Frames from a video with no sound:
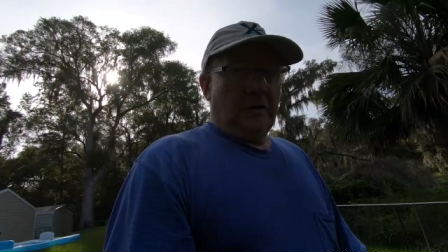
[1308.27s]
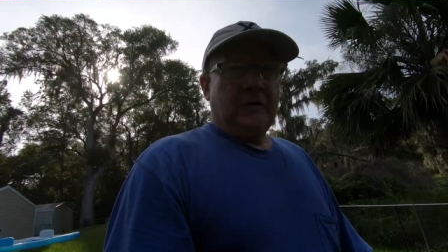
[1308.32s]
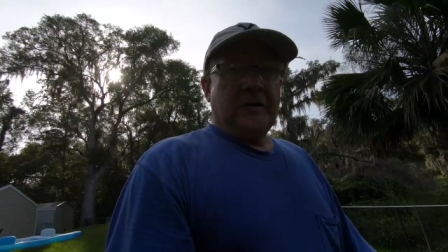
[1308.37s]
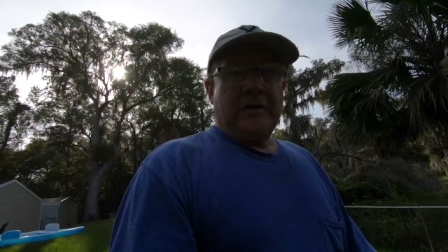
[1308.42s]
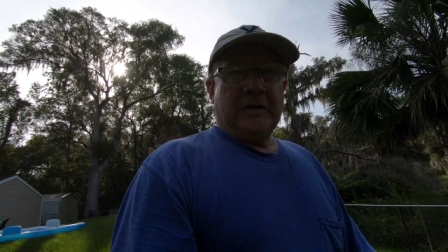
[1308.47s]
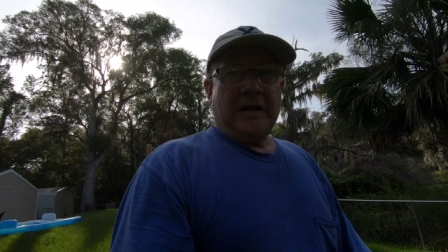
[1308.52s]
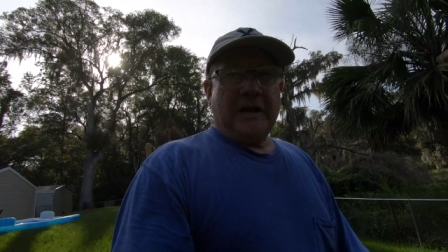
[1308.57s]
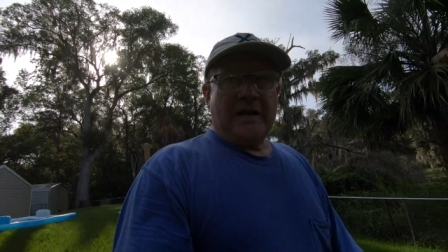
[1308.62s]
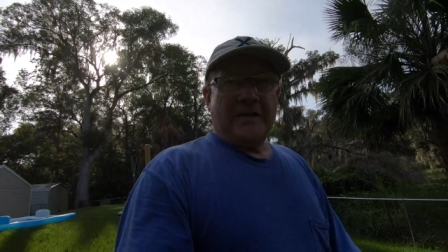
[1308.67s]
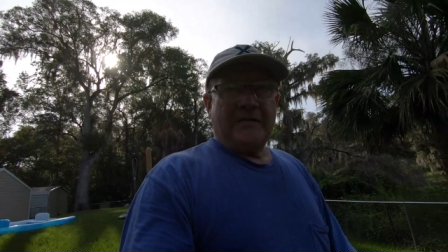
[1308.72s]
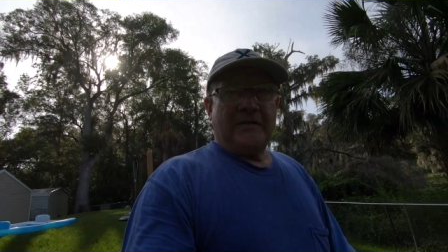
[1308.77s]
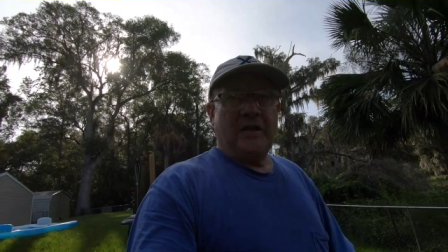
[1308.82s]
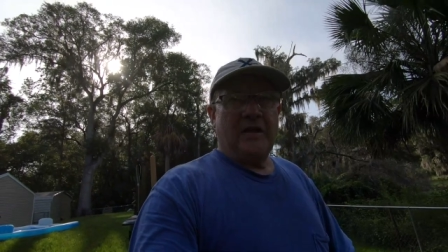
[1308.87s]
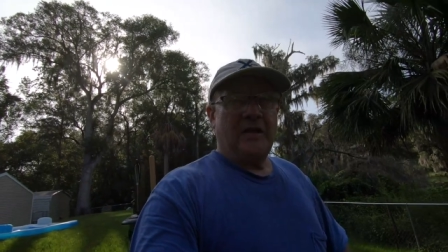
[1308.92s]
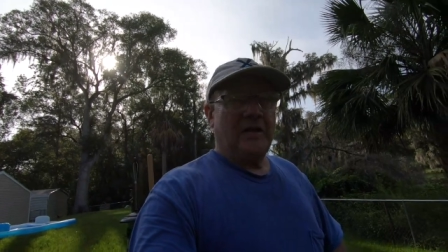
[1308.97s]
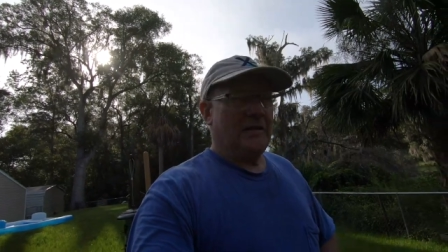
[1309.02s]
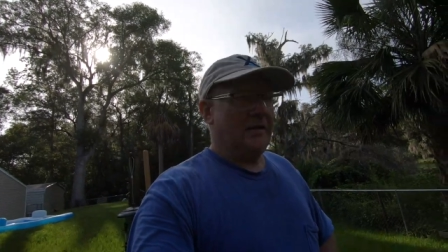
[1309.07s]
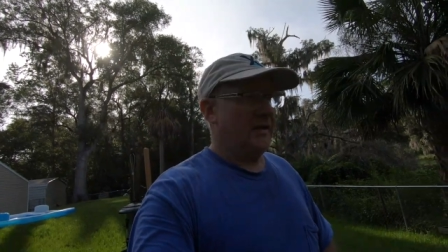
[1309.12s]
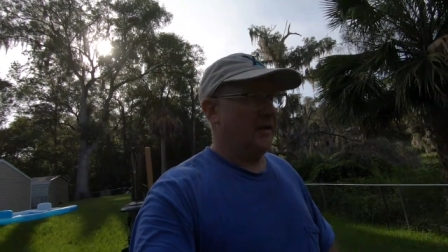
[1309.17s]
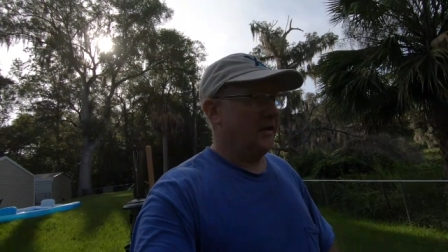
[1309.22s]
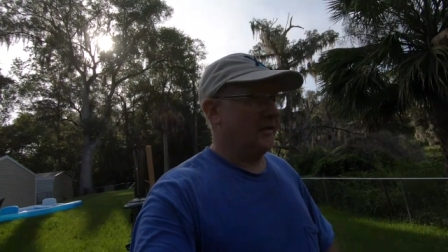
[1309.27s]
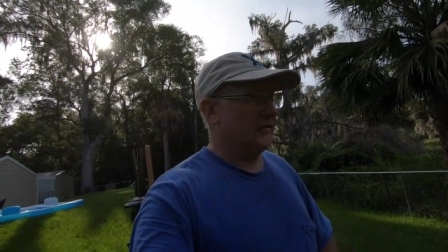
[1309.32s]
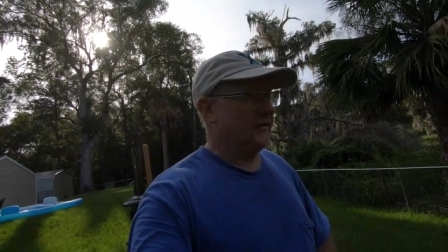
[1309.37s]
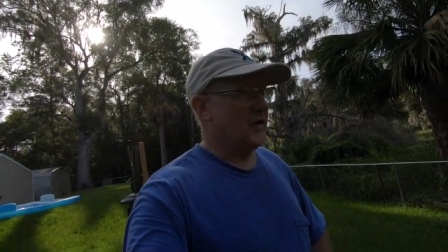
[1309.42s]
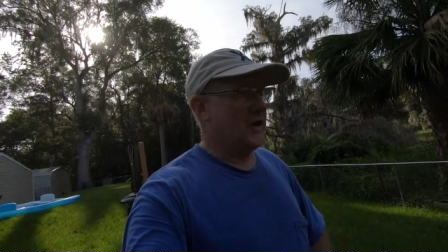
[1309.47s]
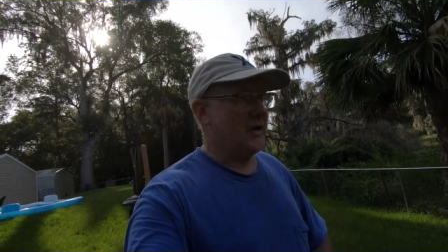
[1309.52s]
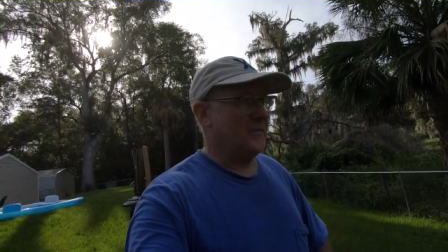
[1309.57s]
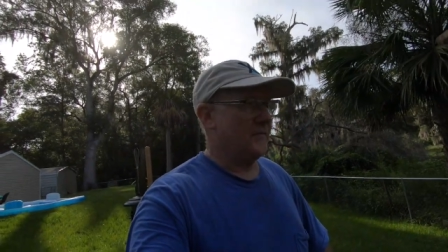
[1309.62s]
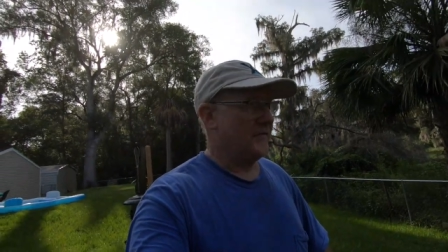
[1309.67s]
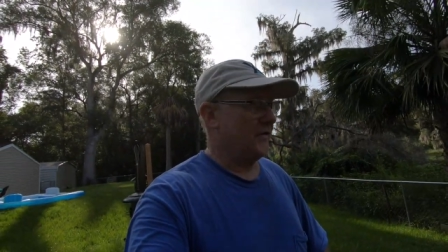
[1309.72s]
Okay guys, it is
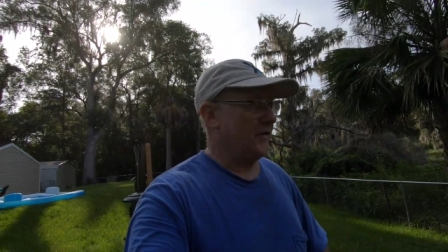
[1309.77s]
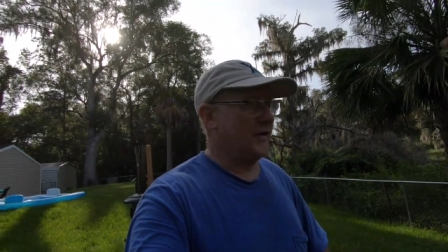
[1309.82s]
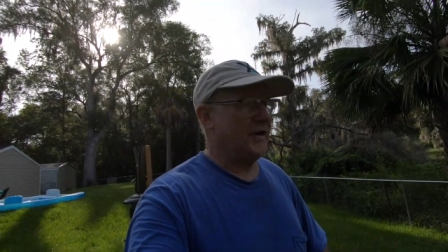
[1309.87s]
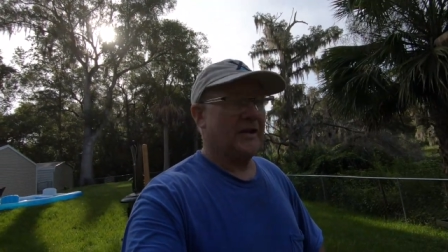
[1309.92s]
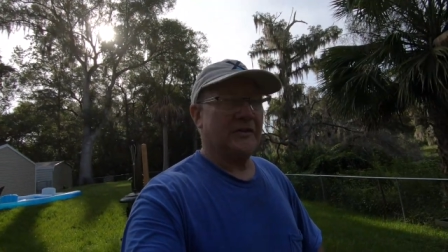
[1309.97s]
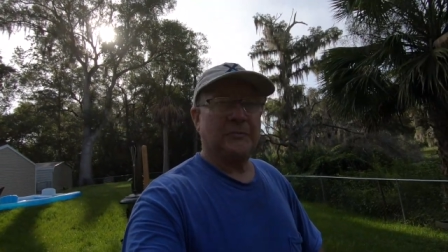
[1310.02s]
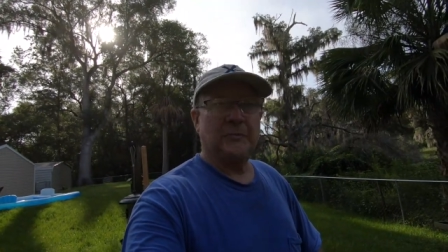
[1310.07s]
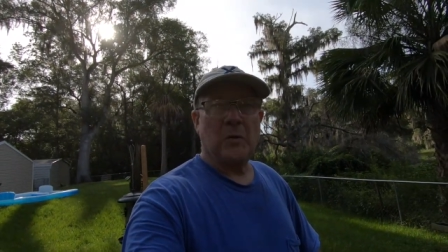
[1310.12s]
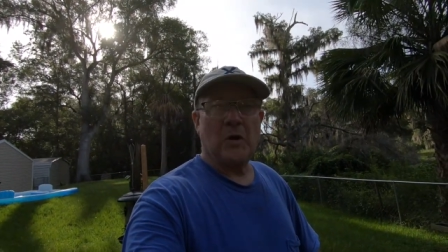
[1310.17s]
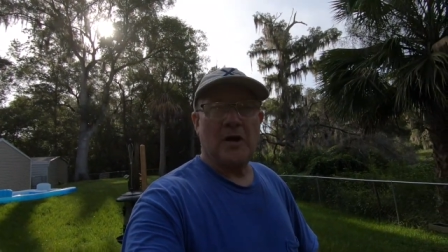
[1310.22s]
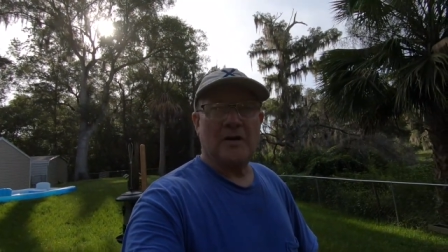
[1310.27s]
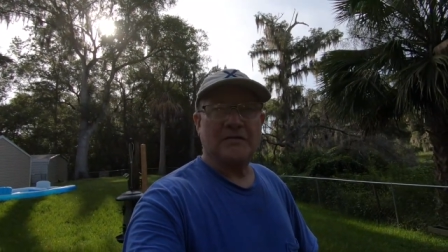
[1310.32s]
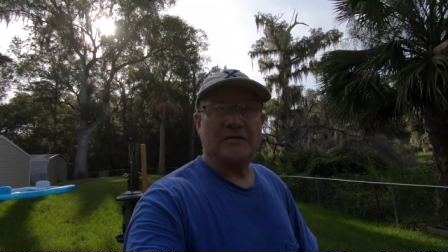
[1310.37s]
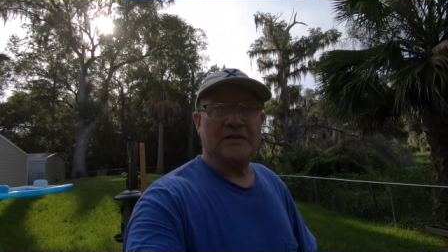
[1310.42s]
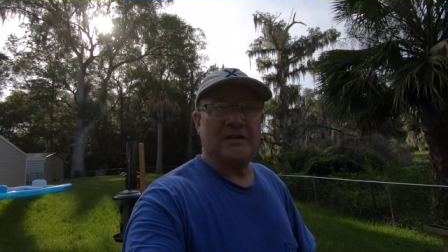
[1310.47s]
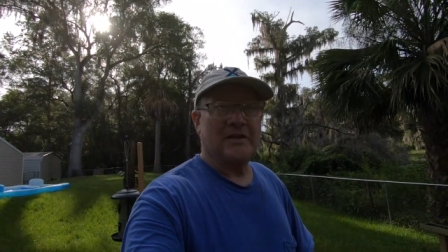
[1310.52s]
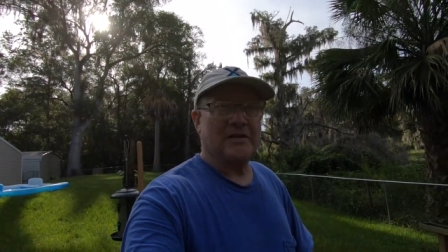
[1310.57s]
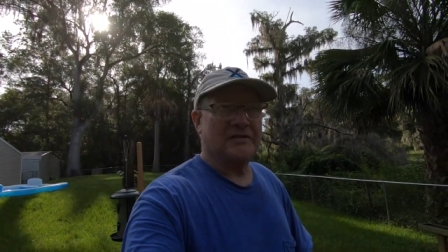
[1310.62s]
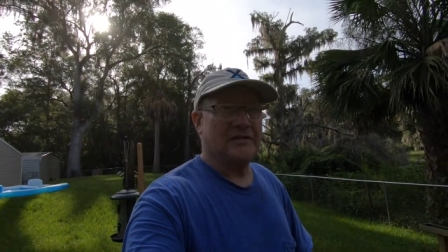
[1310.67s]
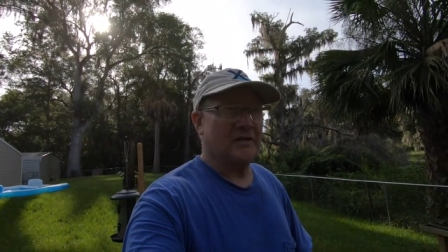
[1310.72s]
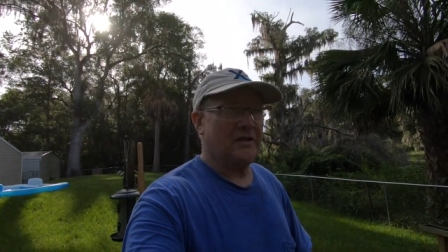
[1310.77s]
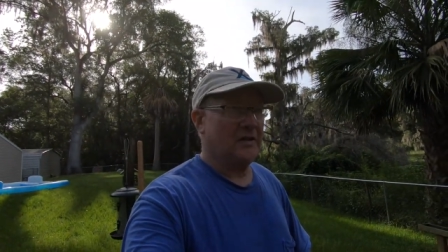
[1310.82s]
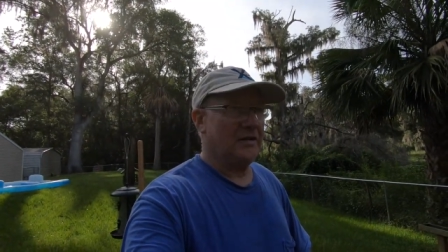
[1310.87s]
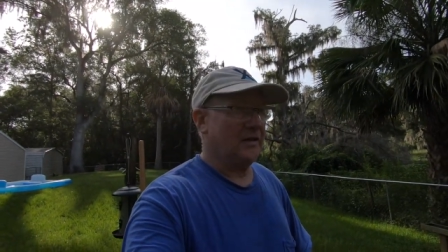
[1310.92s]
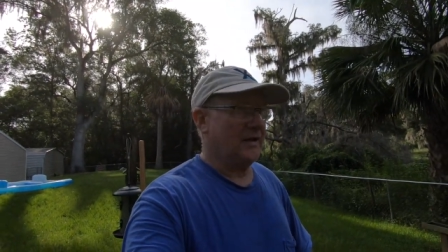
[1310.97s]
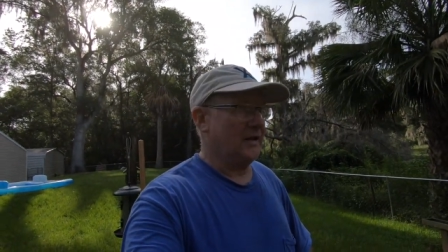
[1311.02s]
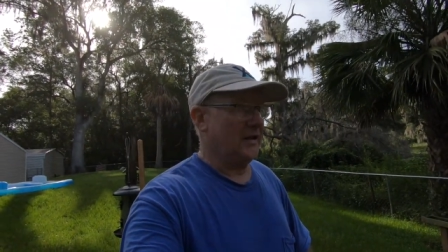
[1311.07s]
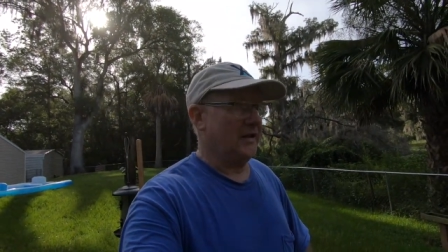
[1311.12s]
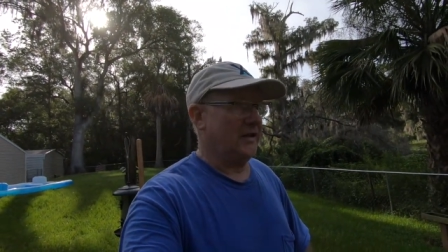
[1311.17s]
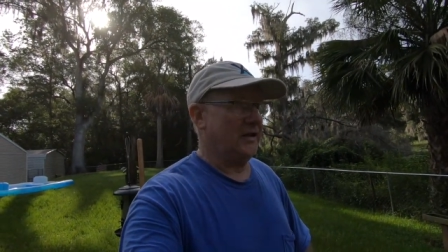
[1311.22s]
time for the next process
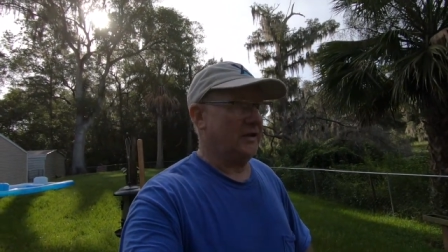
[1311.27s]
and that